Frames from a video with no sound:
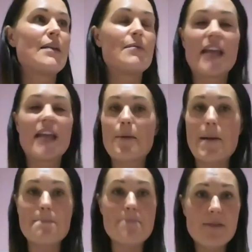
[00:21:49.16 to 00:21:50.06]
now my
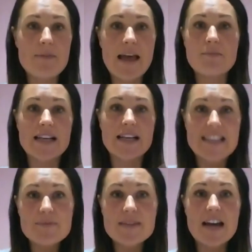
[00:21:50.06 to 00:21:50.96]
mum and my
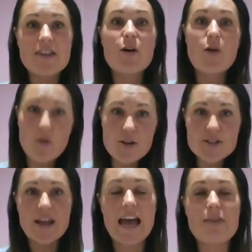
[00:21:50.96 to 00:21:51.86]
stepdad
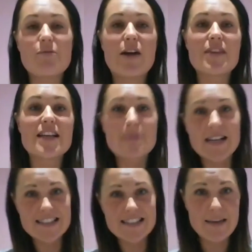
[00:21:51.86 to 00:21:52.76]
also came away with us
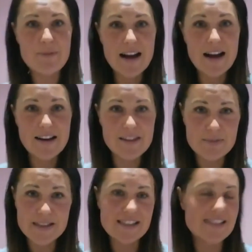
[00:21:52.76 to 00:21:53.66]
because they're part of the
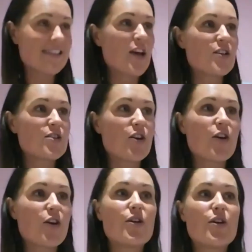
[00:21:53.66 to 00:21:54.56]
business
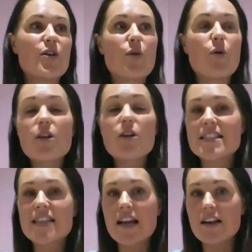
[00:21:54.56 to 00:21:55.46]
so all of a
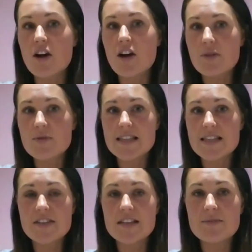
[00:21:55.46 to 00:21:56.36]
sudden i was
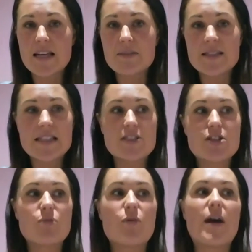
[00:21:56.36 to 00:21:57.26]
left in a, in a
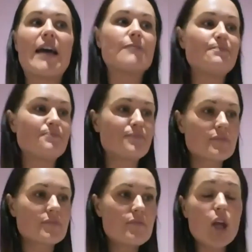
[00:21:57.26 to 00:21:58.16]
position where
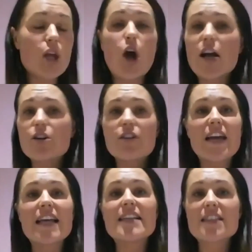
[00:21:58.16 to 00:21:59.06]
i could have
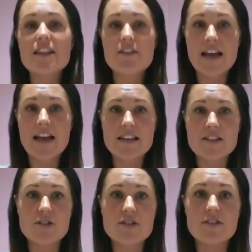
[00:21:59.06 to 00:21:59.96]
easily had the
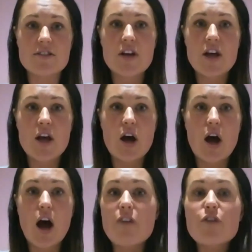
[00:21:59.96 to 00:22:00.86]
excuse of i've